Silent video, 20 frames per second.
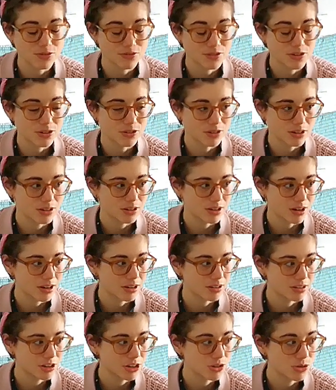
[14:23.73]
you are
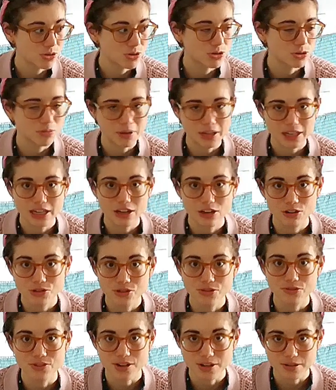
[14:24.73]
used to making lots
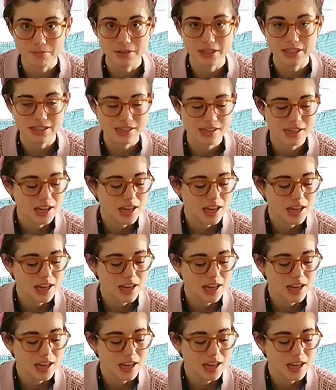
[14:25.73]
of garments